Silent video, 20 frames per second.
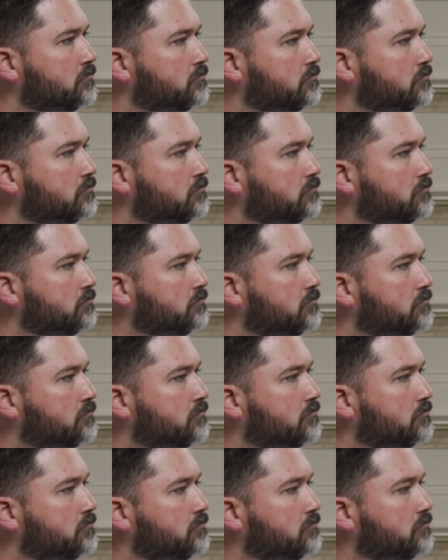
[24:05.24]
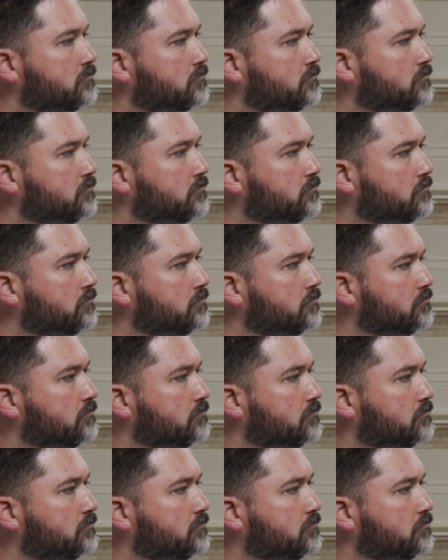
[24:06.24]

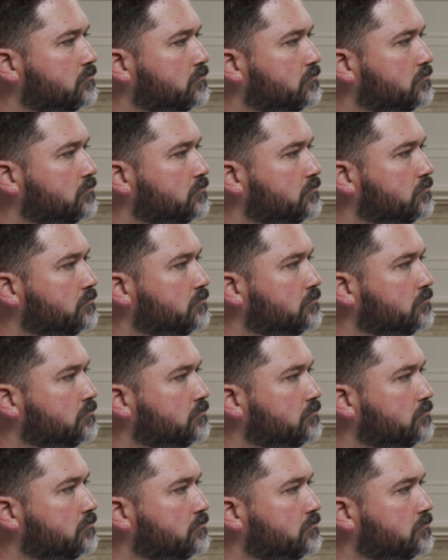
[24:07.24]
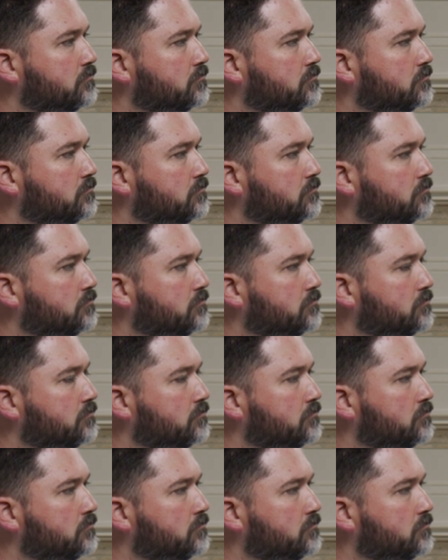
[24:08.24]
(silent)